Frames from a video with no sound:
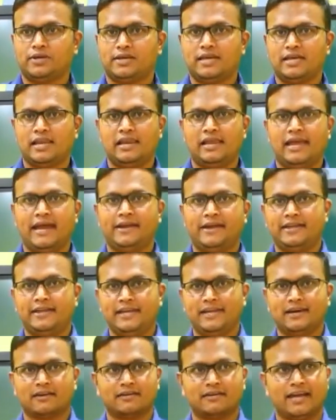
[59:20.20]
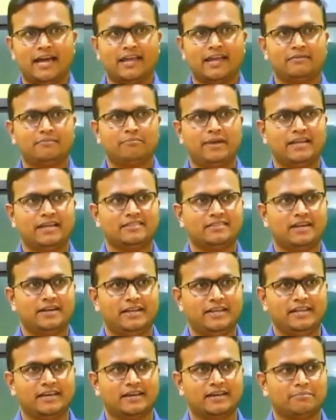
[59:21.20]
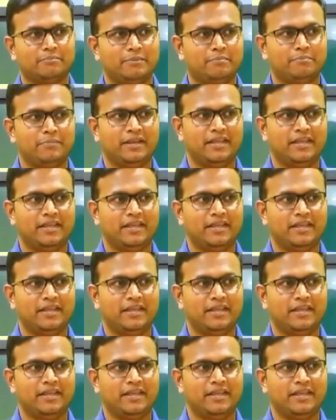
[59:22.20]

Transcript: kill a deer and make the deer